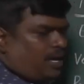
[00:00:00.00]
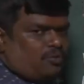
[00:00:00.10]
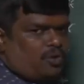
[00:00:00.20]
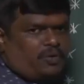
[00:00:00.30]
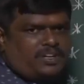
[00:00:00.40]

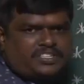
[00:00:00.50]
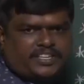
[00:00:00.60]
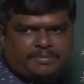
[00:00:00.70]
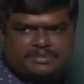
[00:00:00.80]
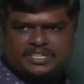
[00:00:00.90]
or oval
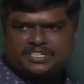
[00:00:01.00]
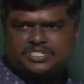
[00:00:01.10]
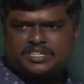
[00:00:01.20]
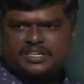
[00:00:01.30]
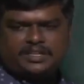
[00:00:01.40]
shaped
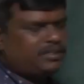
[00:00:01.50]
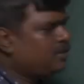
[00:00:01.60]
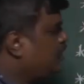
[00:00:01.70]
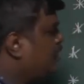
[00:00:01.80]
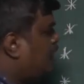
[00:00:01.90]
structure,
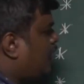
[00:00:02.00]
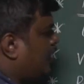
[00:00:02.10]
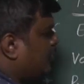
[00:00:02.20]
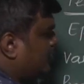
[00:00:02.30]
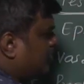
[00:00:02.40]

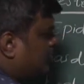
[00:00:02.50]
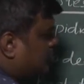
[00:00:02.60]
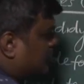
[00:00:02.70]
and this